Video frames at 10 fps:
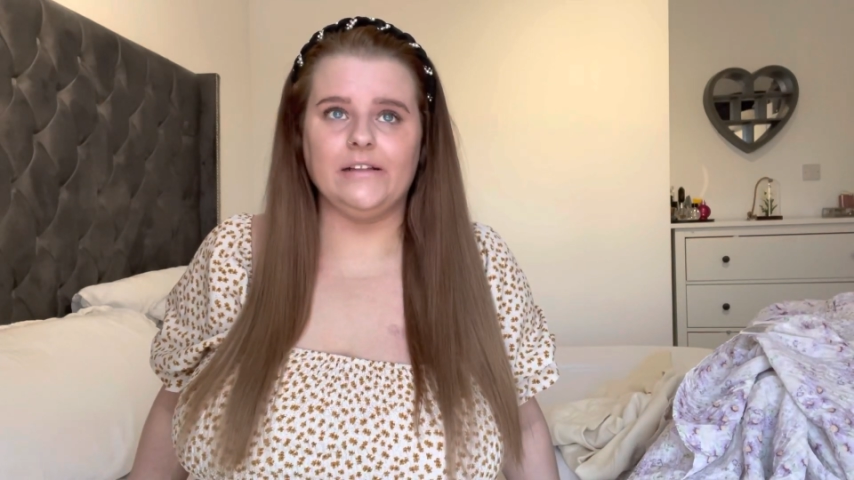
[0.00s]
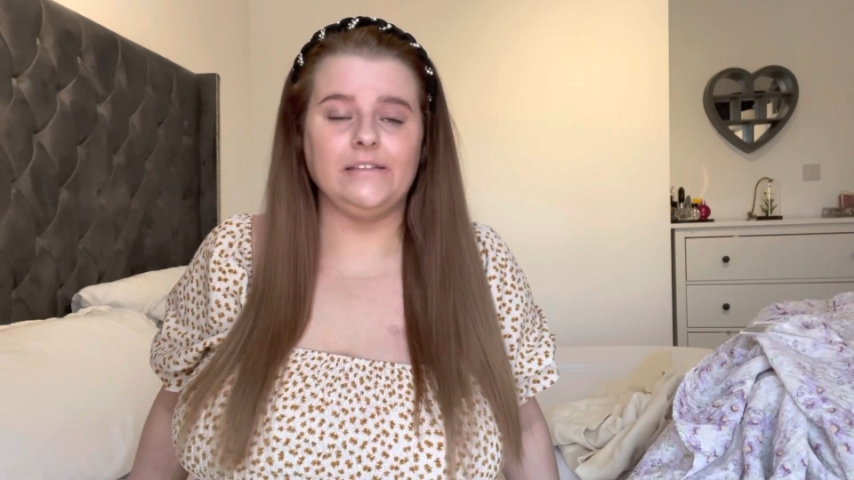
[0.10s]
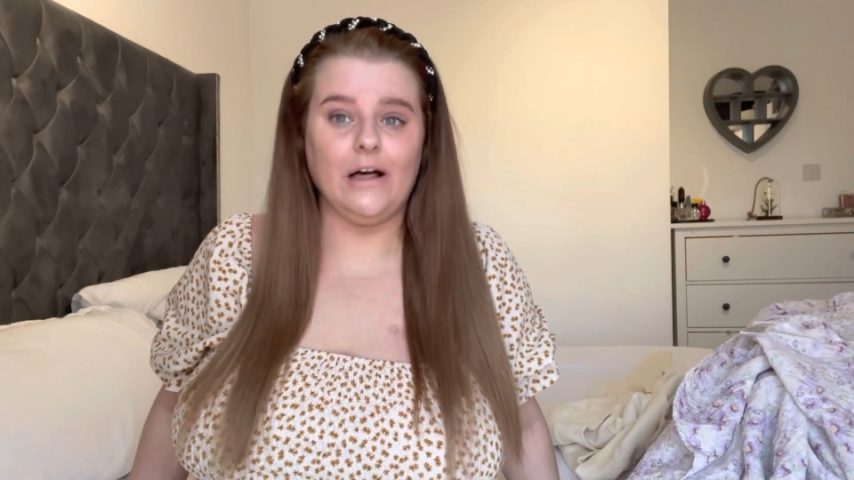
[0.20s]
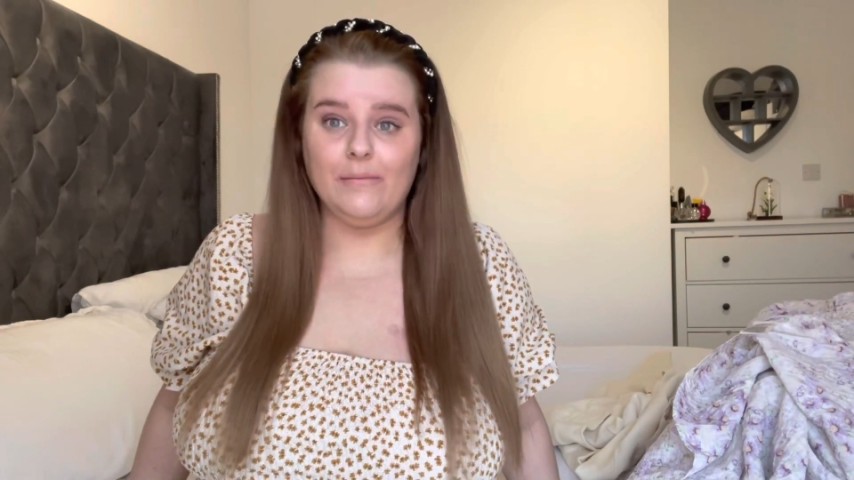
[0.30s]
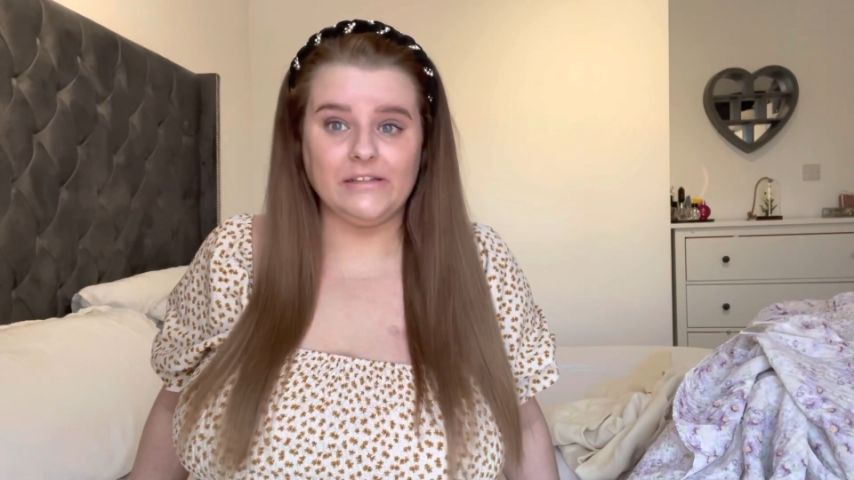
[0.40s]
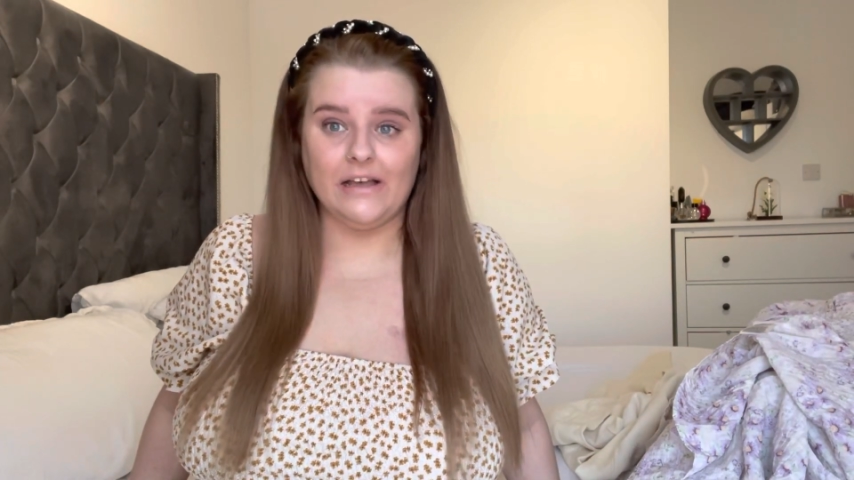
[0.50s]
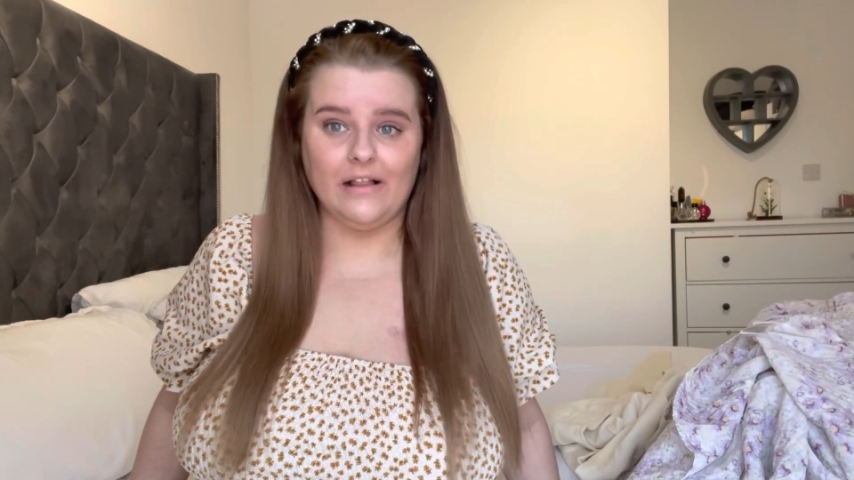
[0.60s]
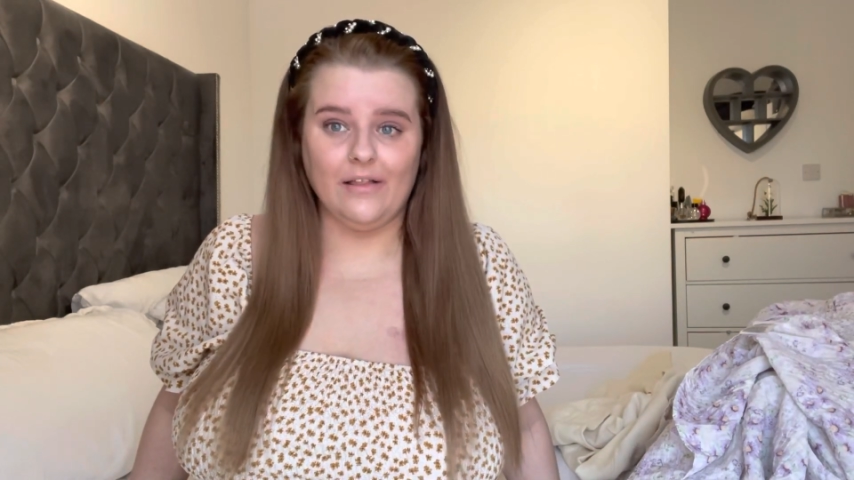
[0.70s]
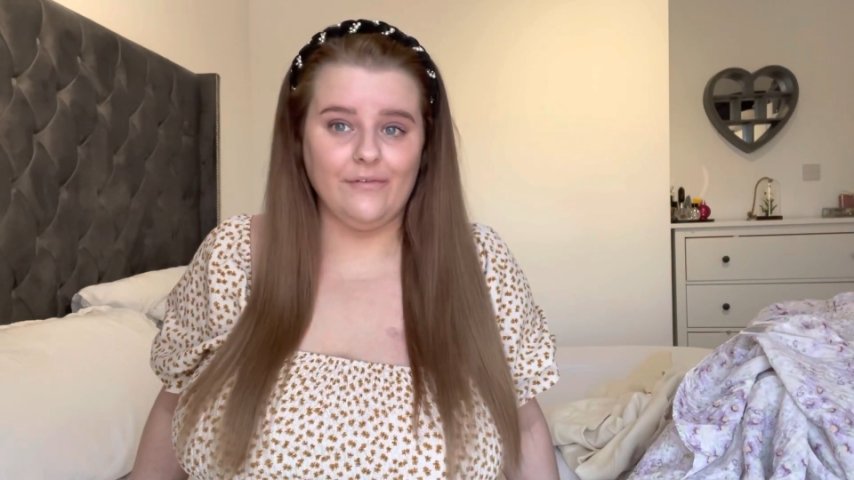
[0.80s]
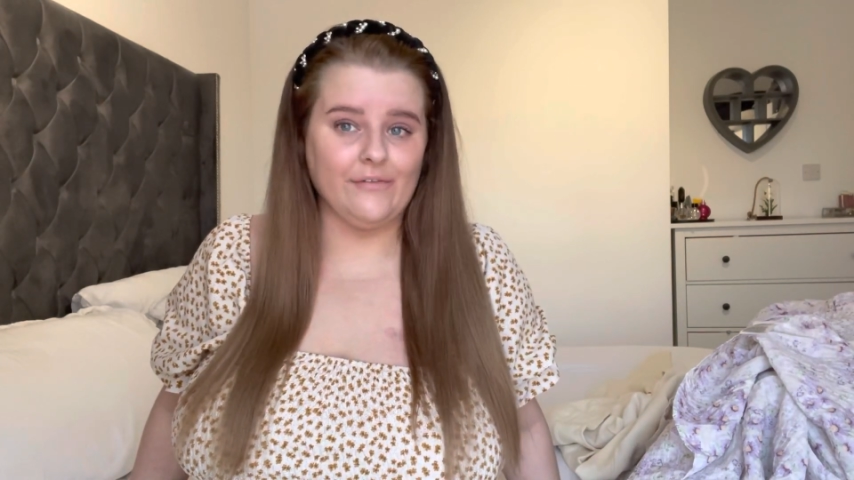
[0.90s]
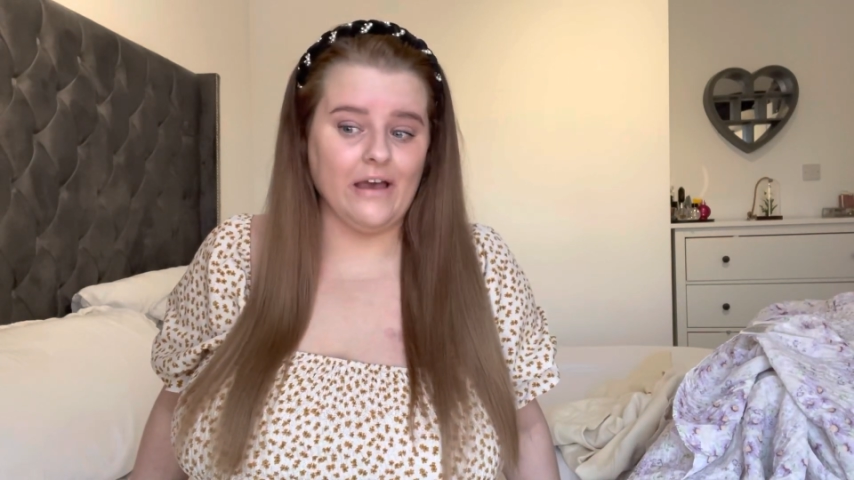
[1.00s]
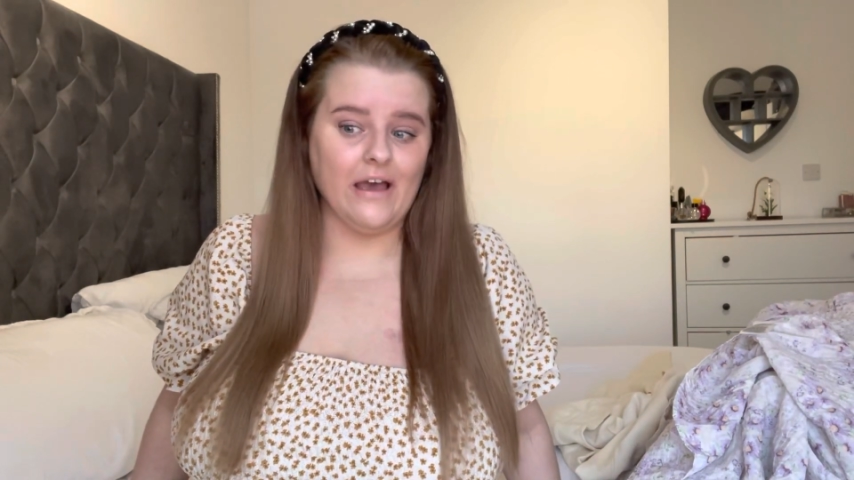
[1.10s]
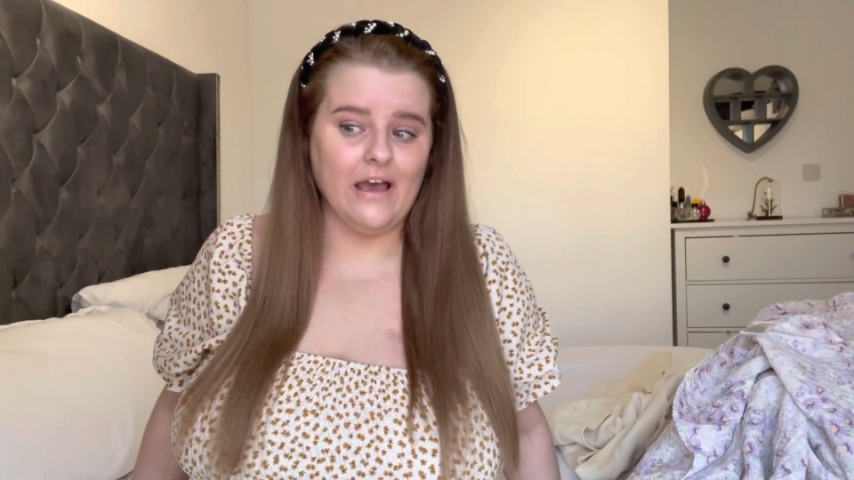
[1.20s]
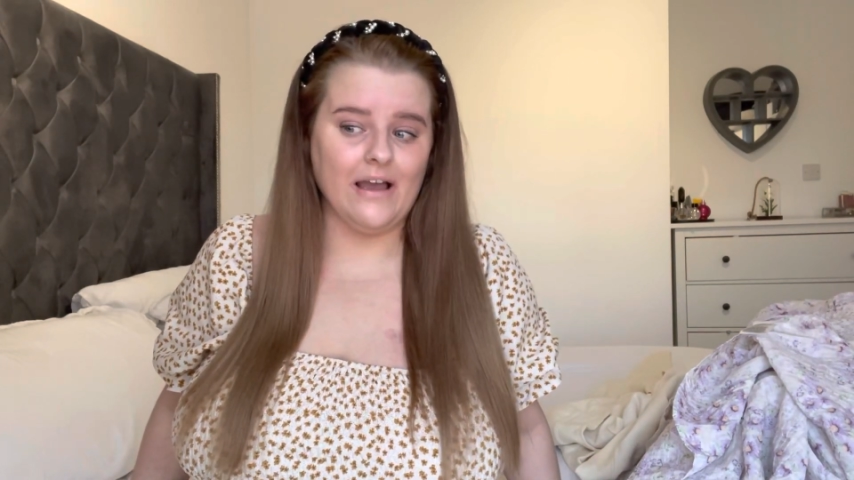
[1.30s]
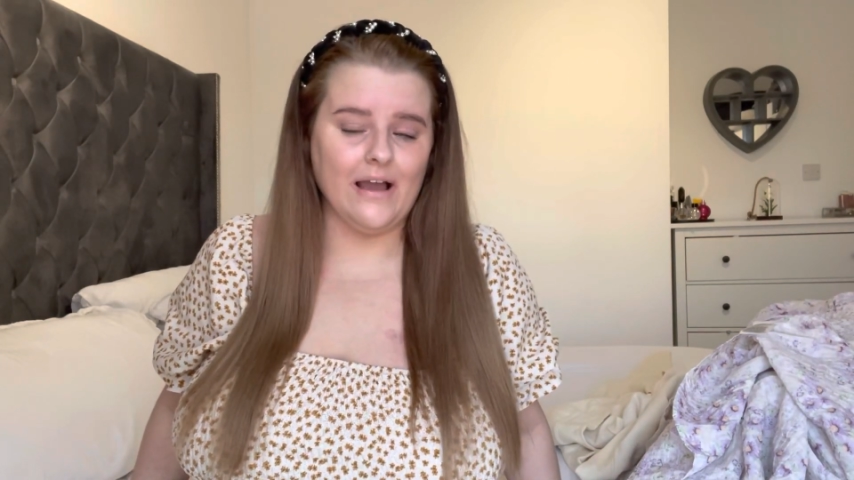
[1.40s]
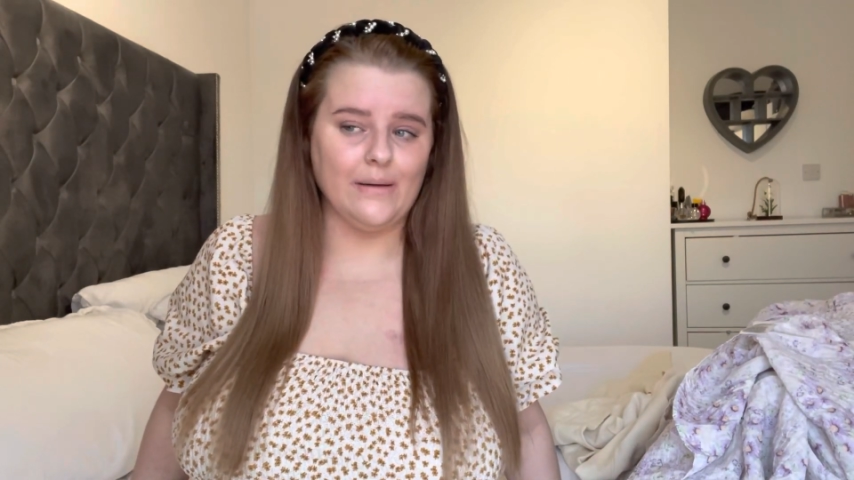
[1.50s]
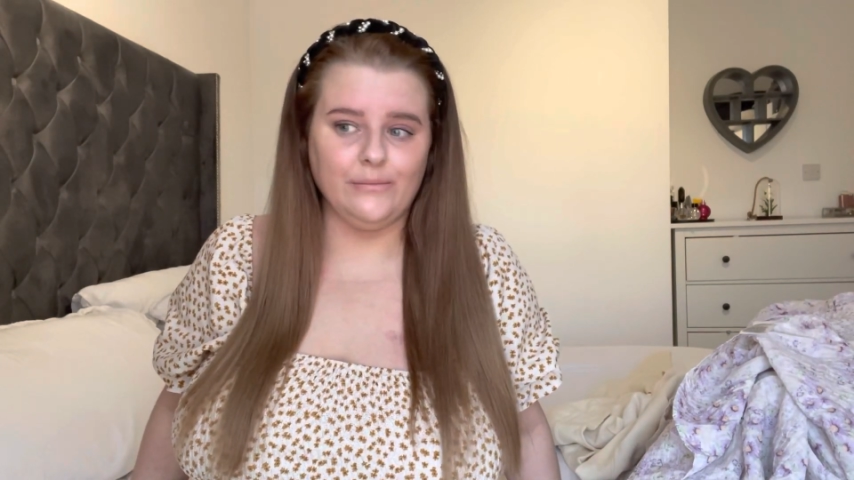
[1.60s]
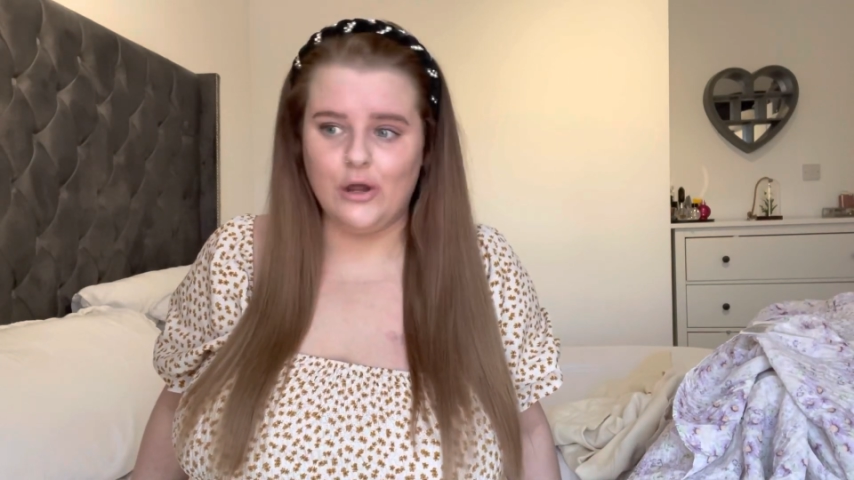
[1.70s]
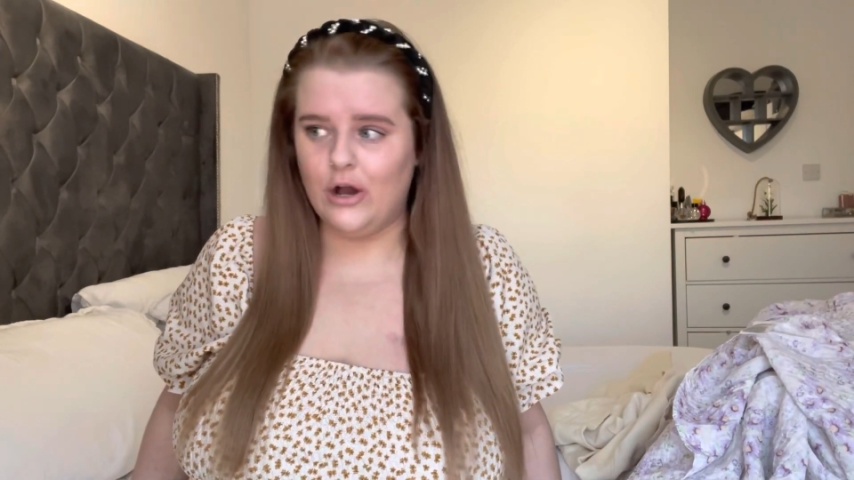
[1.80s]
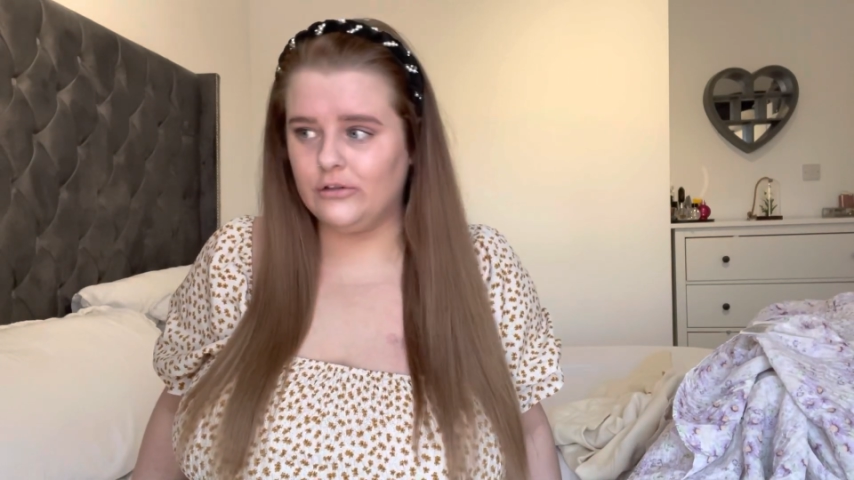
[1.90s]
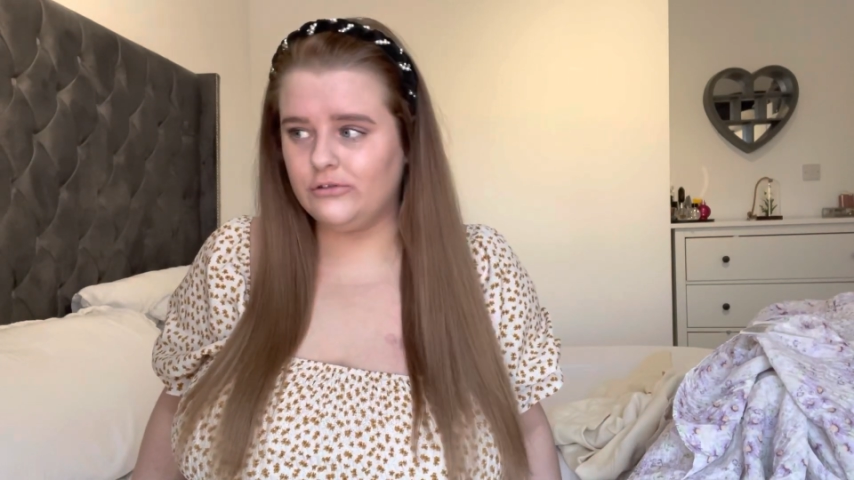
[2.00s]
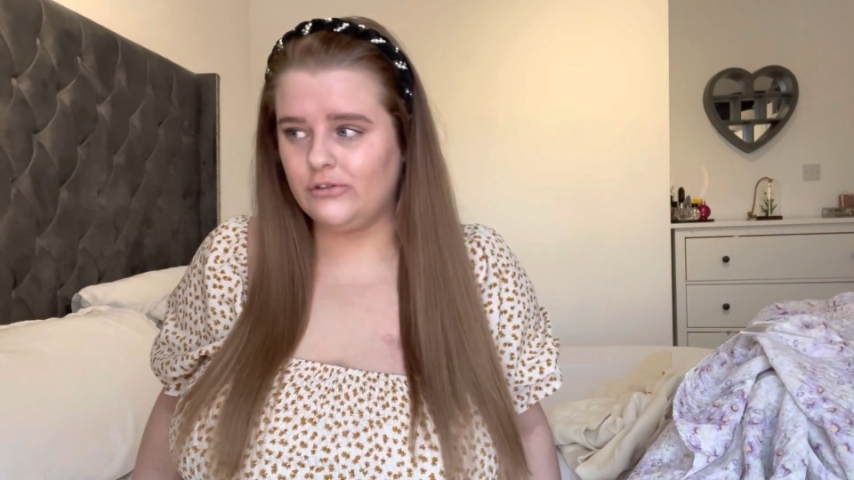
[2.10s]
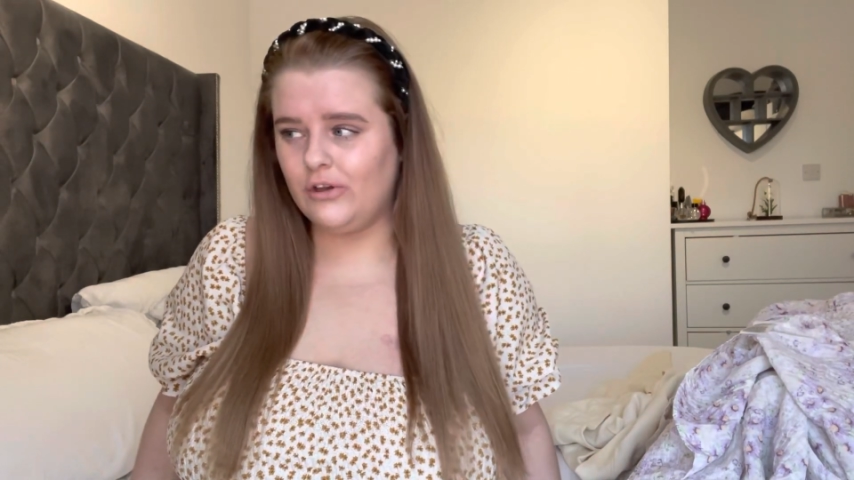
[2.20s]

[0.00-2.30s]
tell myself that I'm not